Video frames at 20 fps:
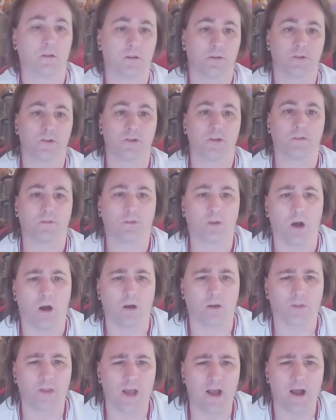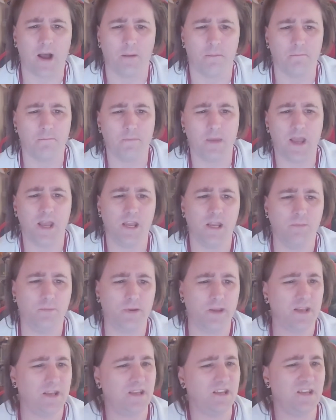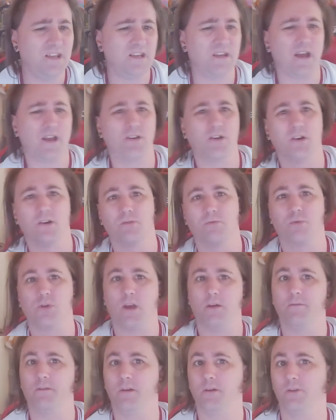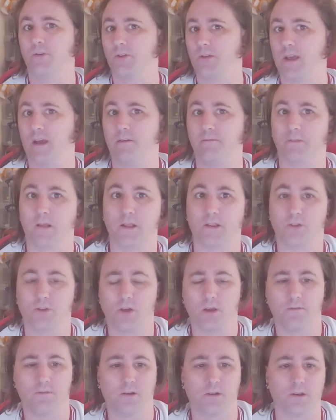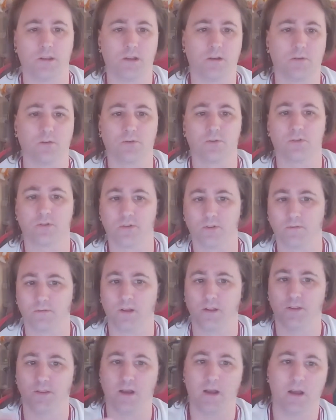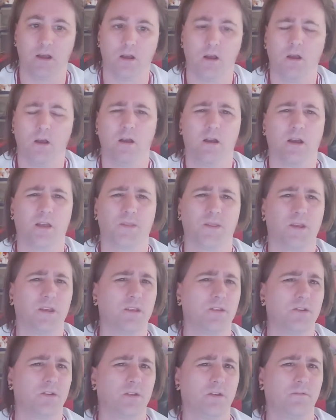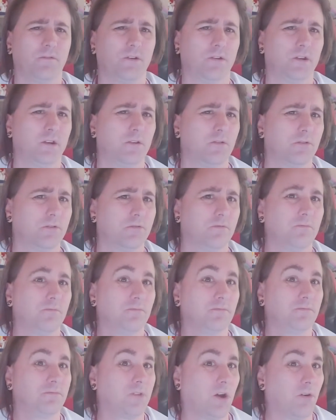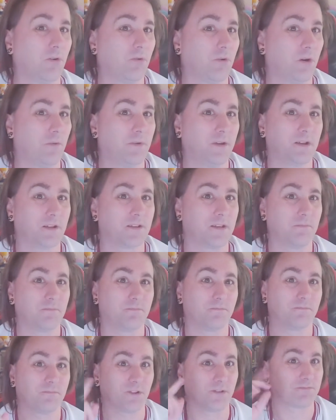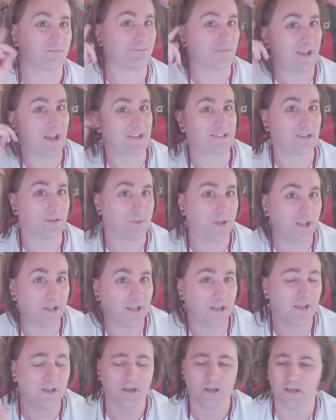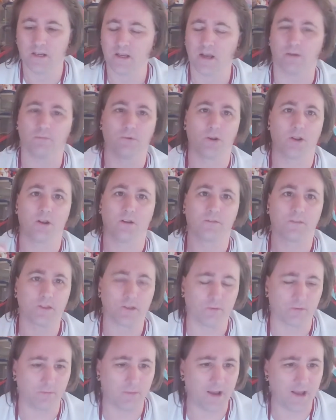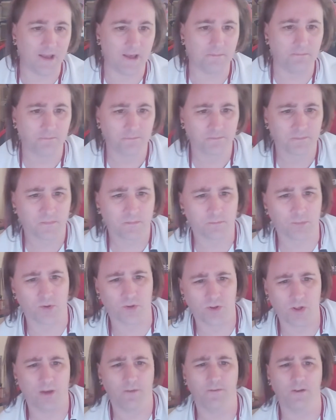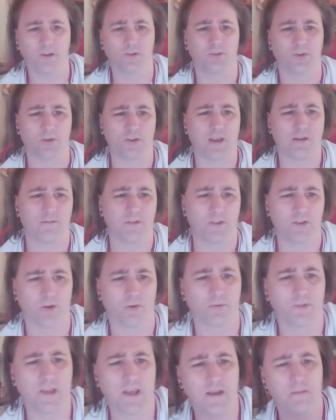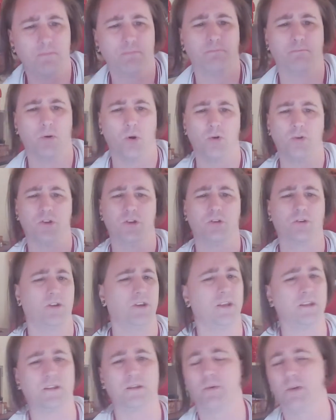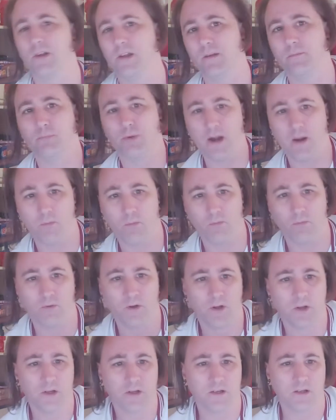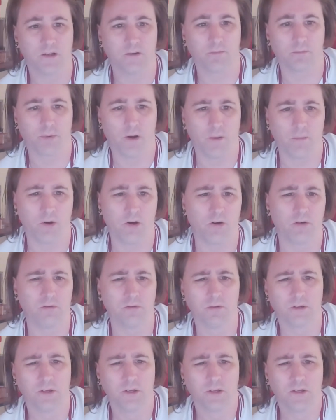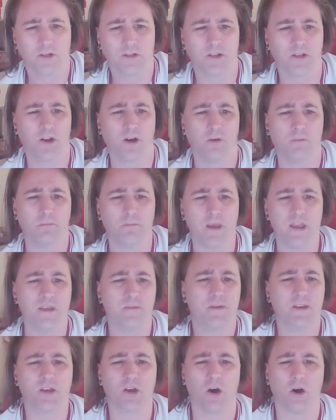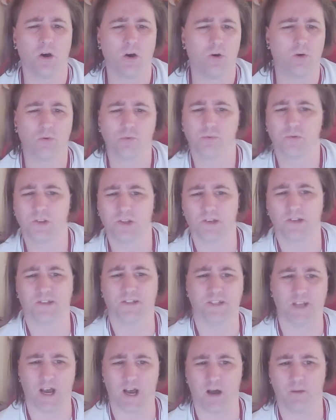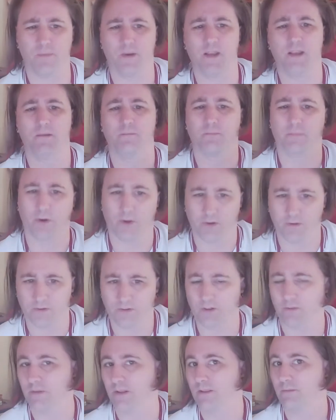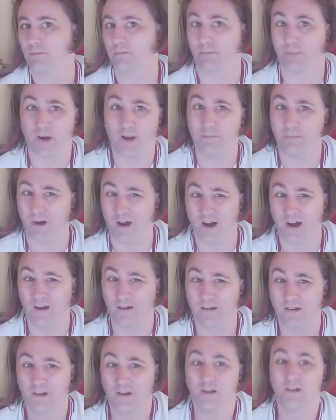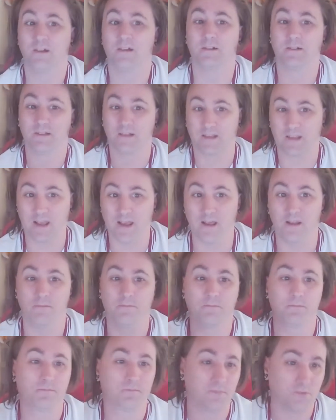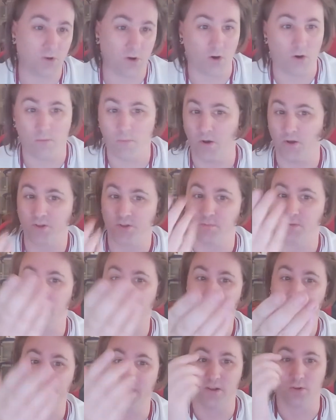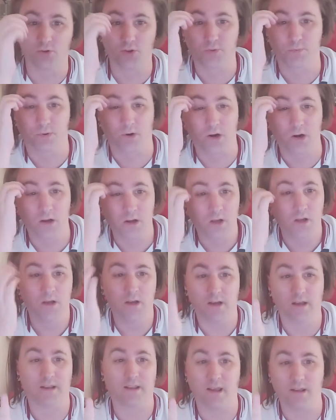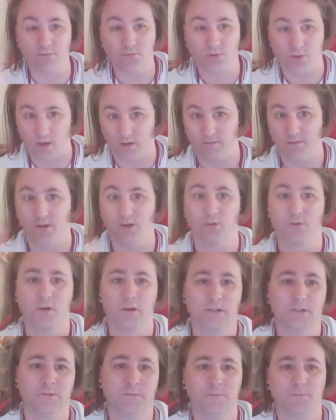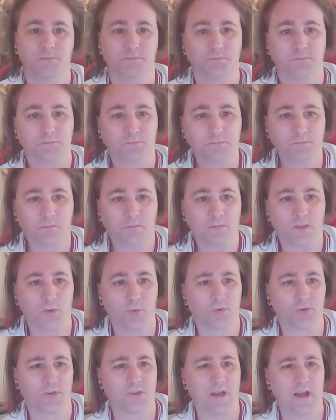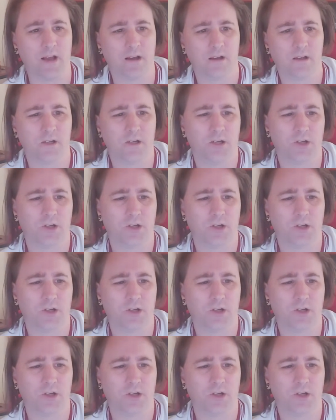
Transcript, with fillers: So you've got that. Maybe I know Sheffield does have like the Sheffield Eagles and stuff like that. I think it's the Sheffield Eagles. Don't quote me because I'm just ad libbing here. I'm running off the top of my head. But Sheffield does have its own team, but you could easily put it in Bram, uh, Bramall you know, maybe go to Derby and put some in Pride Park again, or possibly even Hillsborough, again, Sheffield. Wanted that.